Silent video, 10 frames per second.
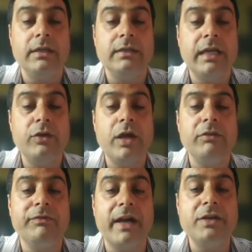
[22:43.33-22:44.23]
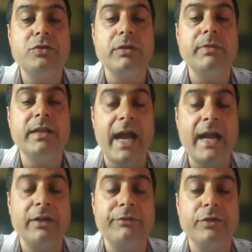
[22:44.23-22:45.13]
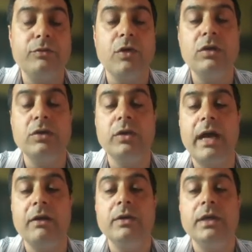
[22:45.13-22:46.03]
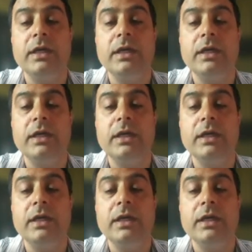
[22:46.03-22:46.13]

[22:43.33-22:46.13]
Then you have to find suitable land. If you want to have